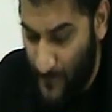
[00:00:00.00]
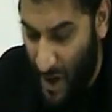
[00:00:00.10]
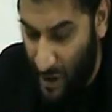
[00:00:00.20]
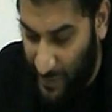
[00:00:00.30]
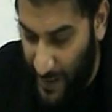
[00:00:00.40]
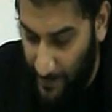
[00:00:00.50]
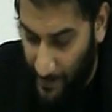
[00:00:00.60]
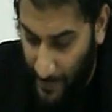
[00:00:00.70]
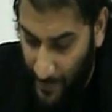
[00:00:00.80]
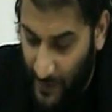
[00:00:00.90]
Okay?
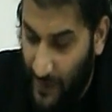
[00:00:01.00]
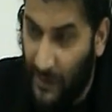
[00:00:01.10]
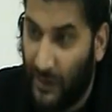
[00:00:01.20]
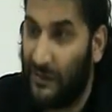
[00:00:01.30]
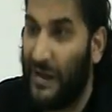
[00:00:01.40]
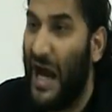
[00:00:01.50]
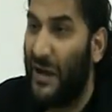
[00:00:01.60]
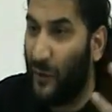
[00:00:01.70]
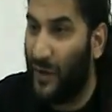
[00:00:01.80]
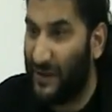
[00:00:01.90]

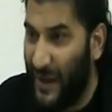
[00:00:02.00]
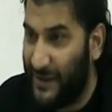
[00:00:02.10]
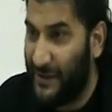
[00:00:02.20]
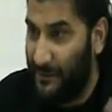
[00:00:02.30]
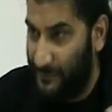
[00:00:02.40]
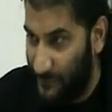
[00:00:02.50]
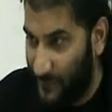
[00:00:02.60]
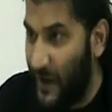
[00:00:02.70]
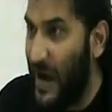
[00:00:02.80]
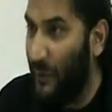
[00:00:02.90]
Light was lit,
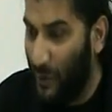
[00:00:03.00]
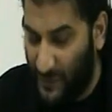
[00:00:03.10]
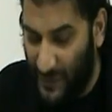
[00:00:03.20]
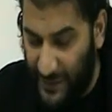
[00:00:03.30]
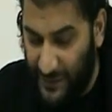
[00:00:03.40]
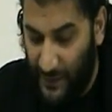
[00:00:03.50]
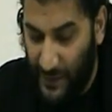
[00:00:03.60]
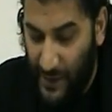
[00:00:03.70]
fire was lit,